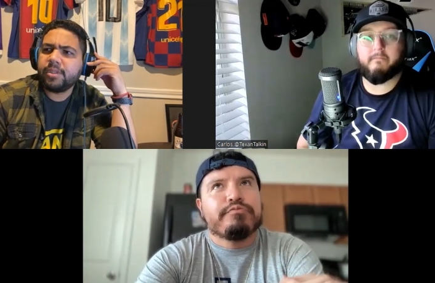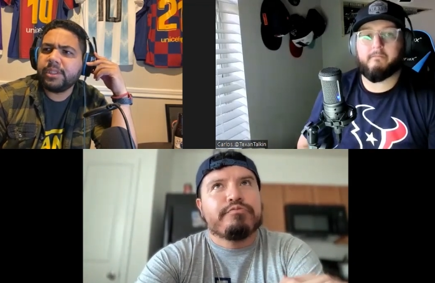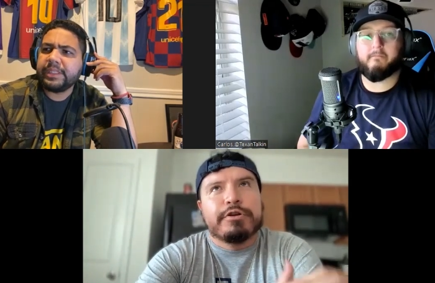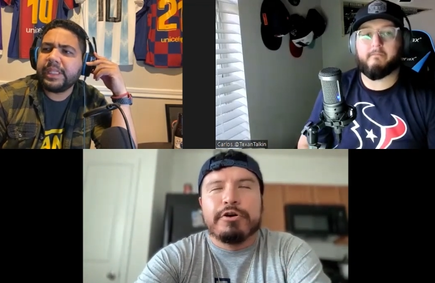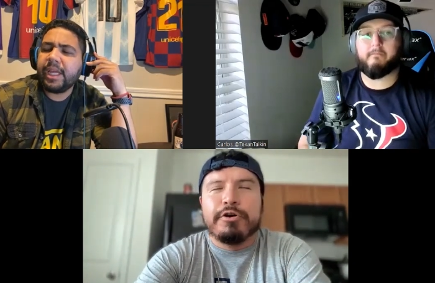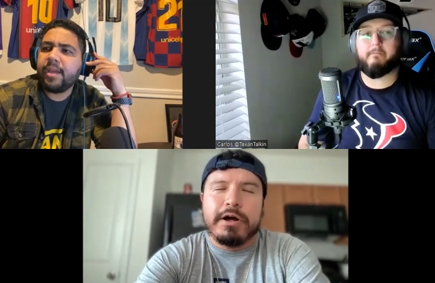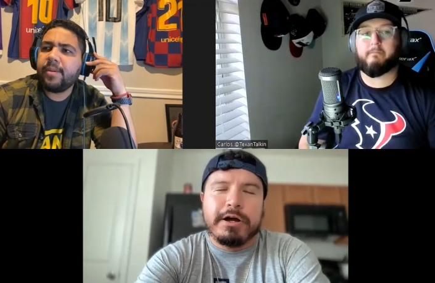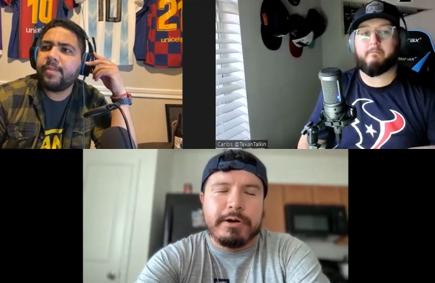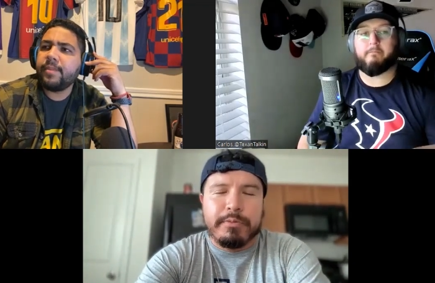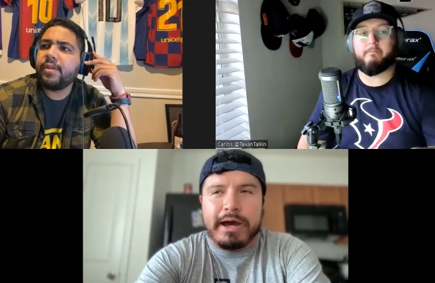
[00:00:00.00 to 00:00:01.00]
Speaker 1: You know,
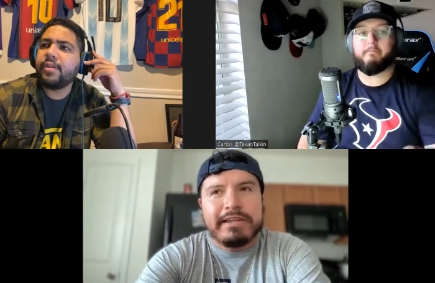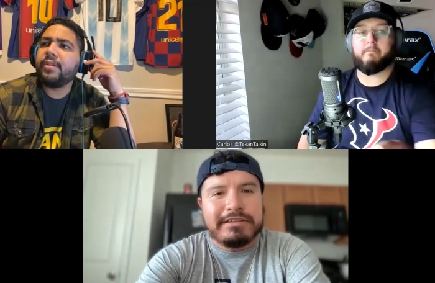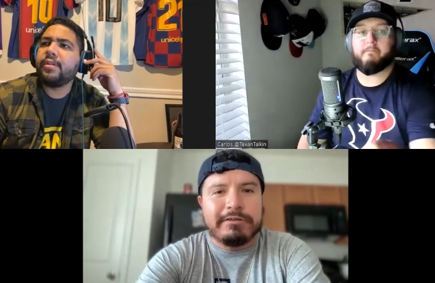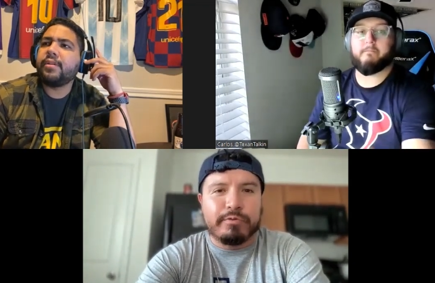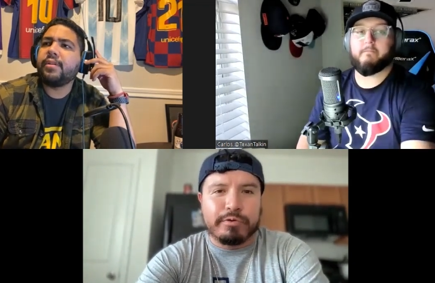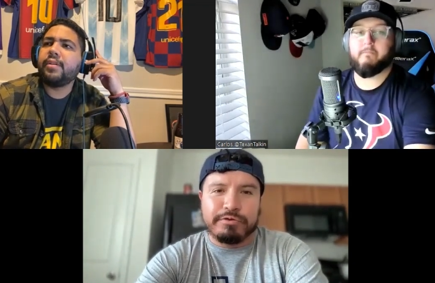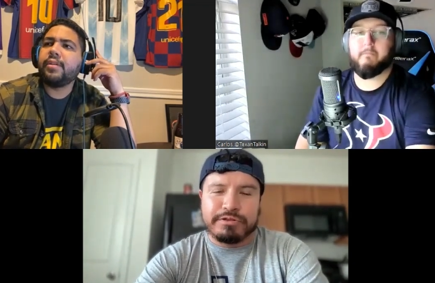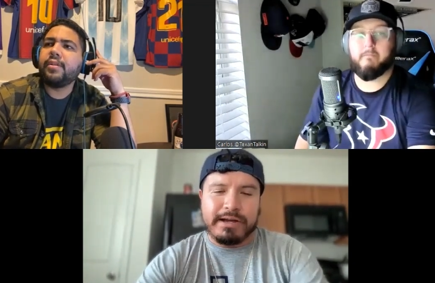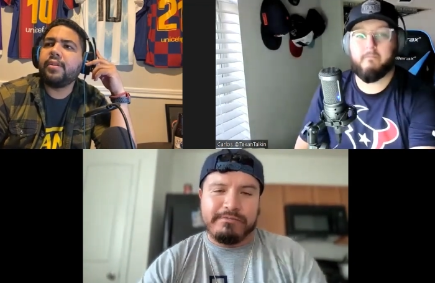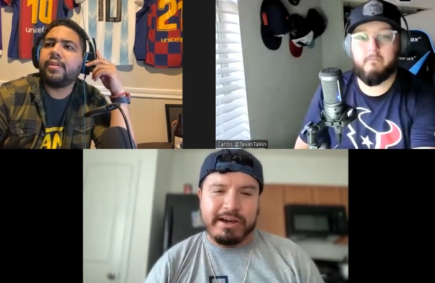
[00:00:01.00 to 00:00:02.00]
um, ideal world
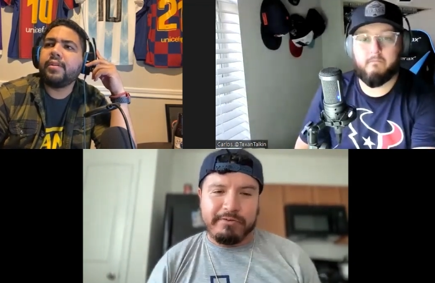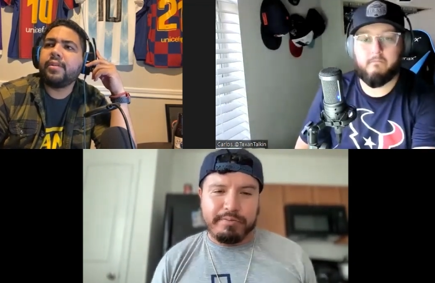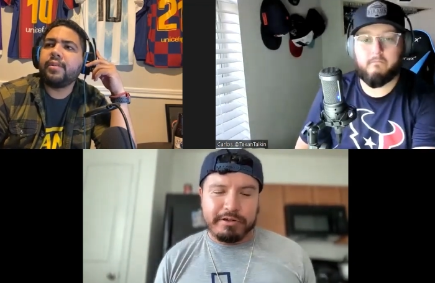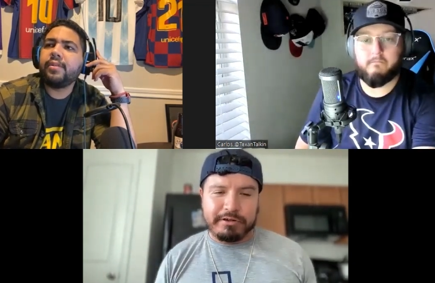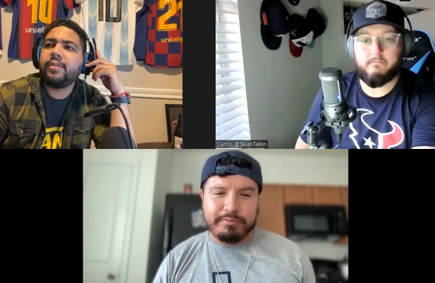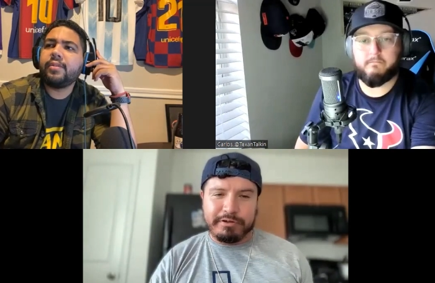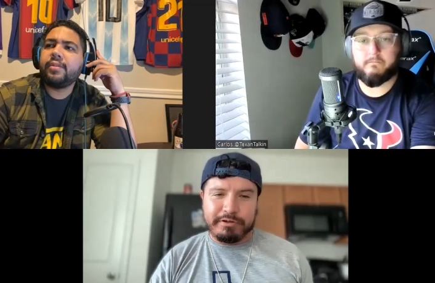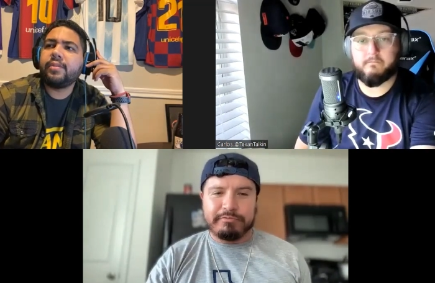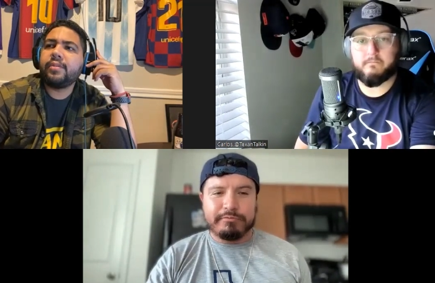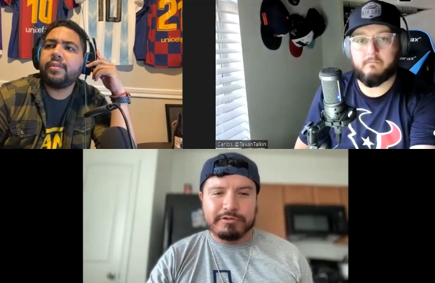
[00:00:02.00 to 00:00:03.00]
top five pick, but
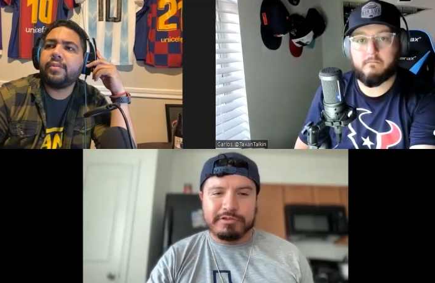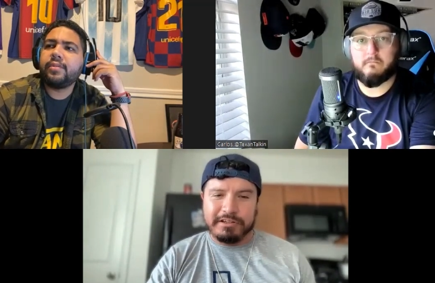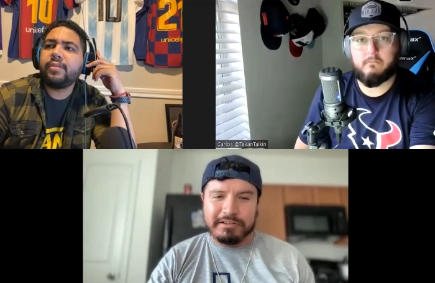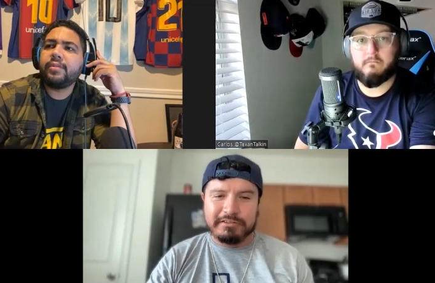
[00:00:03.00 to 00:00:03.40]
we'll see.